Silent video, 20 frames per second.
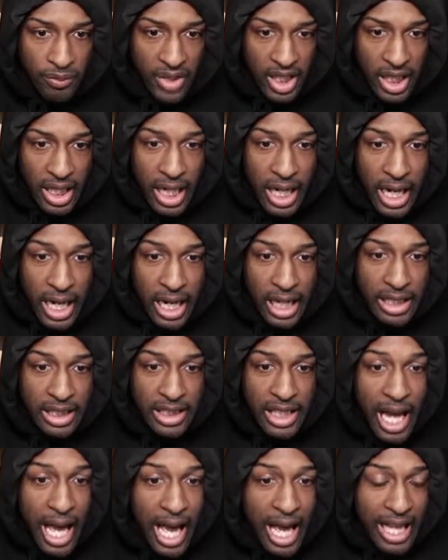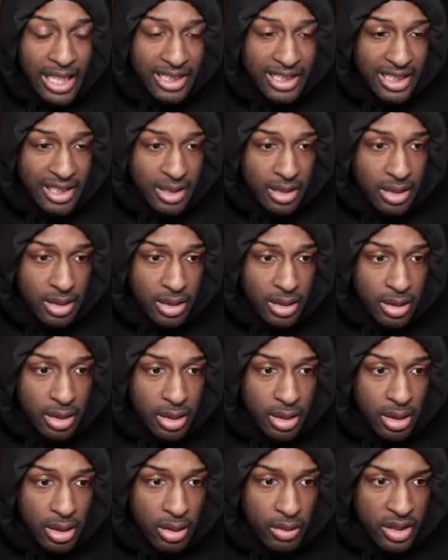Eh, yes!
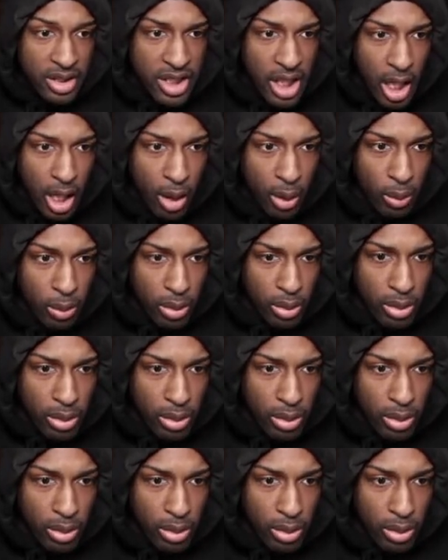Let's go.